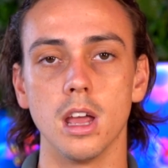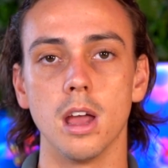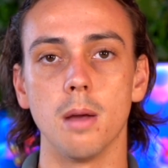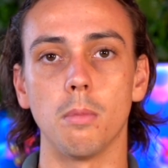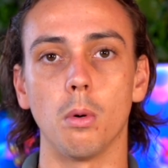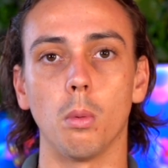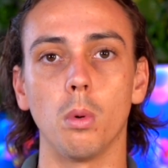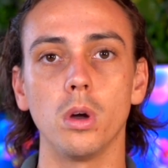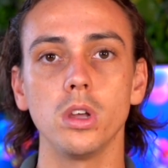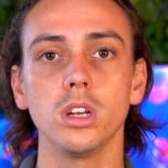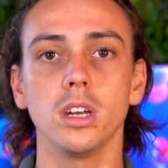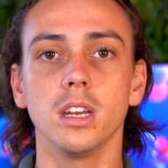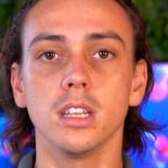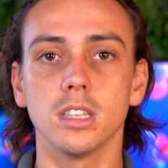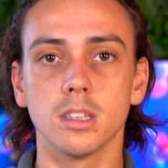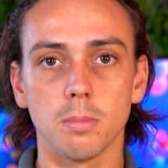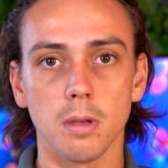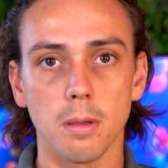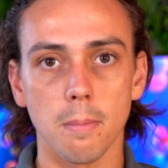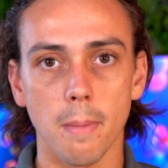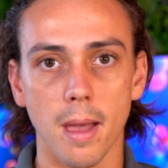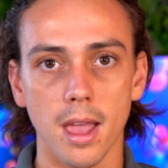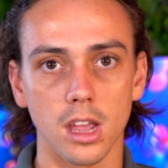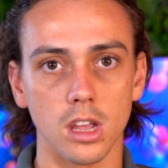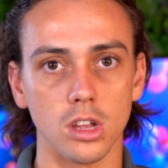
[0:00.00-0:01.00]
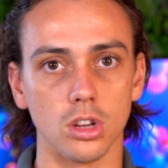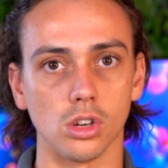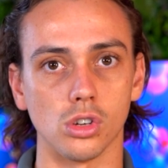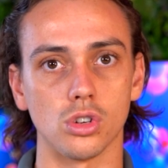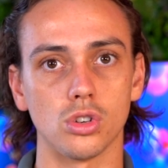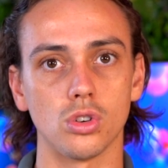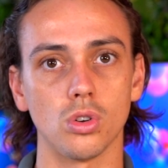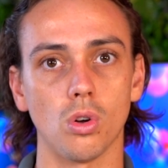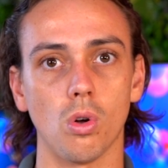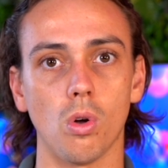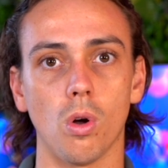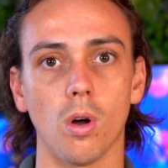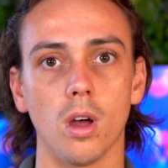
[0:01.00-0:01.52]
but what you need to be making
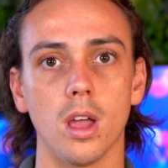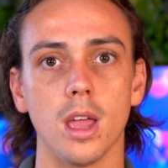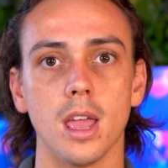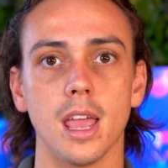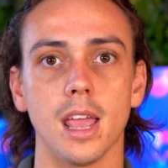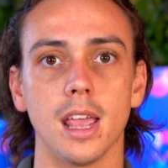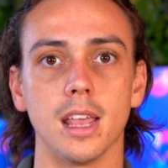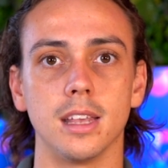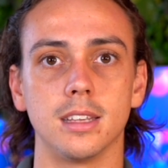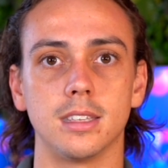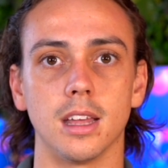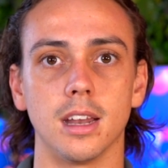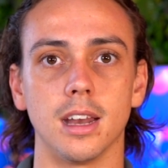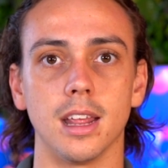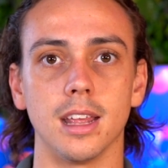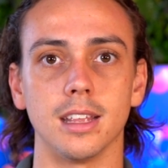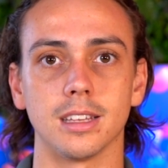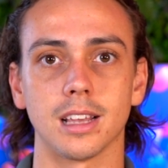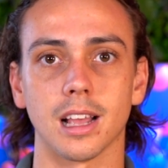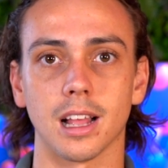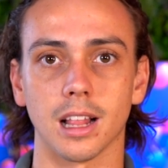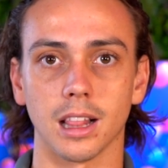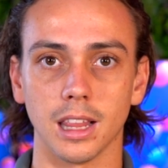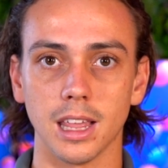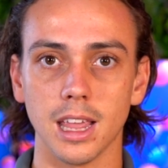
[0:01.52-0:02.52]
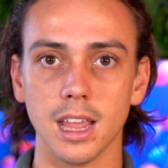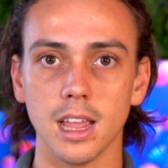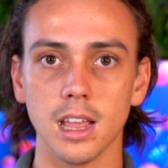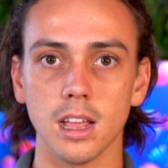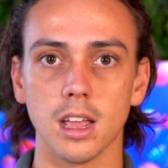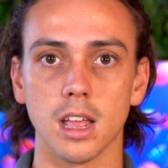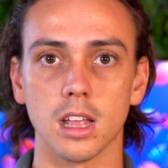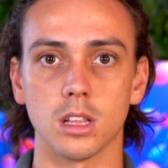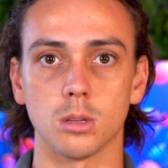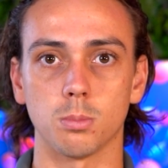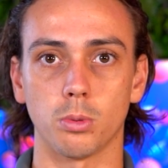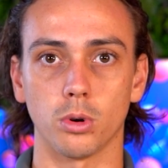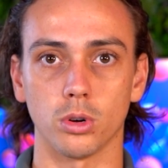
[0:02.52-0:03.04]
sure is that it's clear,
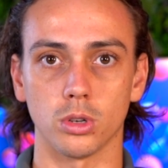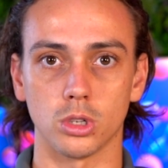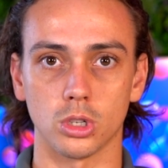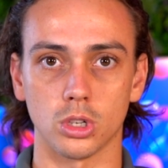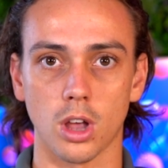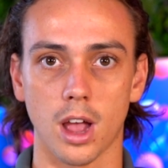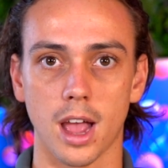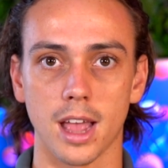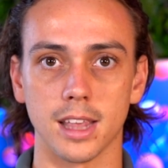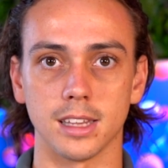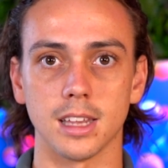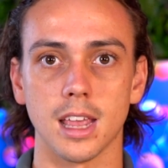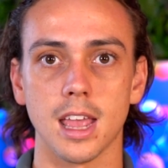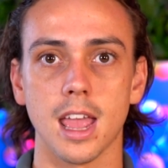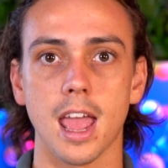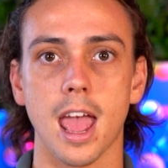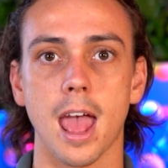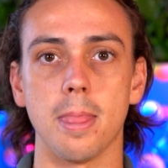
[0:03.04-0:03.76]
it's precise,